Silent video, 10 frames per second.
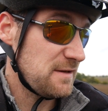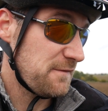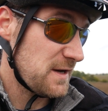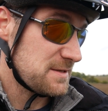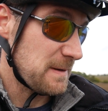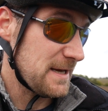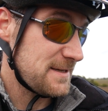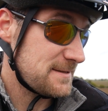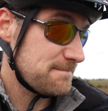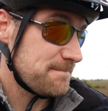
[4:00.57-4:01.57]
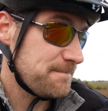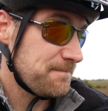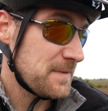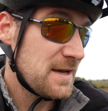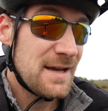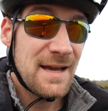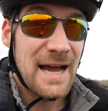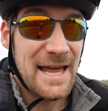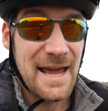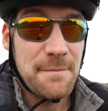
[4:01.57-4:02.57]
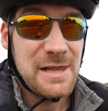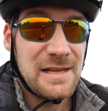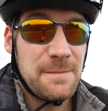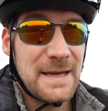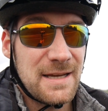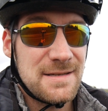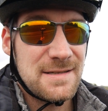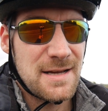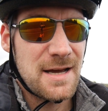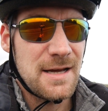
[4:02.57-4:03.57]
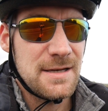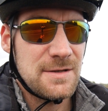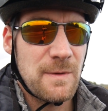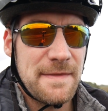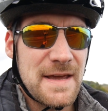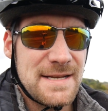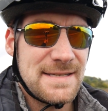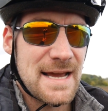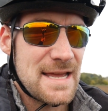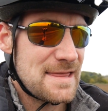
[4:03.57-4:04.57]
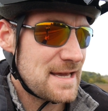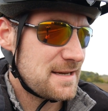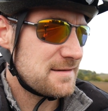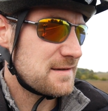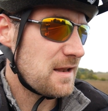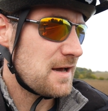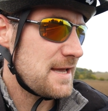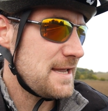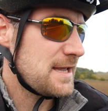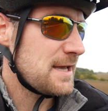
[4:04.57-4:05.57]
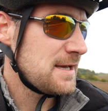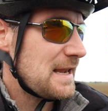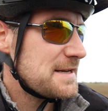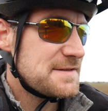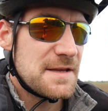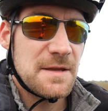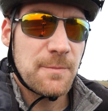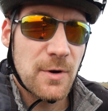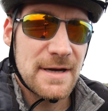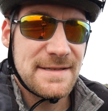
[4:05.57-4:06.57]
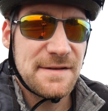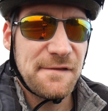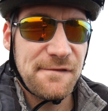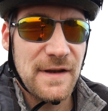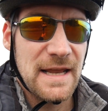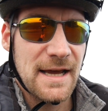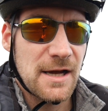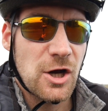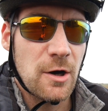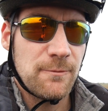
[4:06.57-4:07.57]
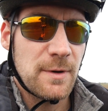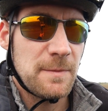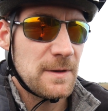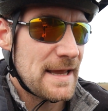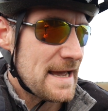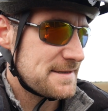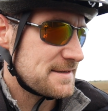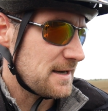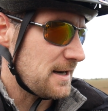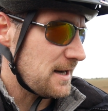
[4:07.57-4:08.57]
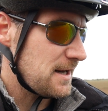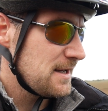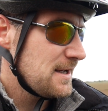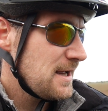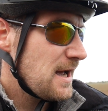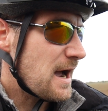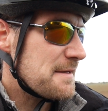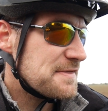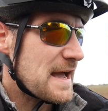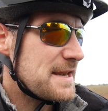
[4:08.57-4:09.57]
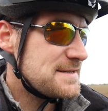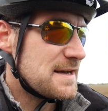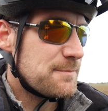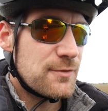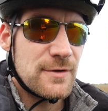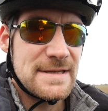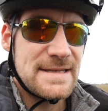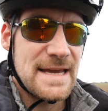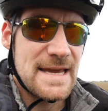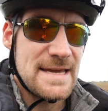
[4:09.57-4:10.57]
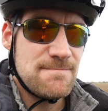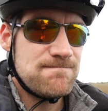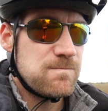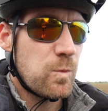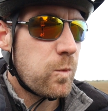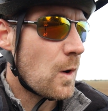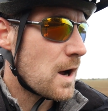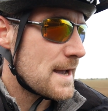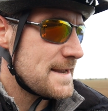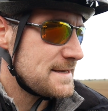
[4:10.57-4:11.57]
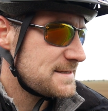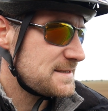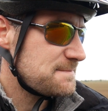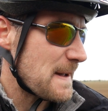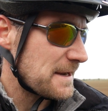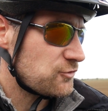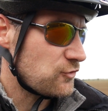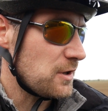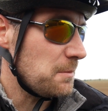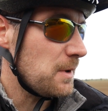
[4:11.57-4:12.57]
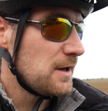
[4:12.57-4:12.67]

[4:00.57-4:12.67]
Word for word: in the first place. And I am a little bit concerned when they say things like less than the price of filling a comparable gas car. That is a pretty wide spectrum.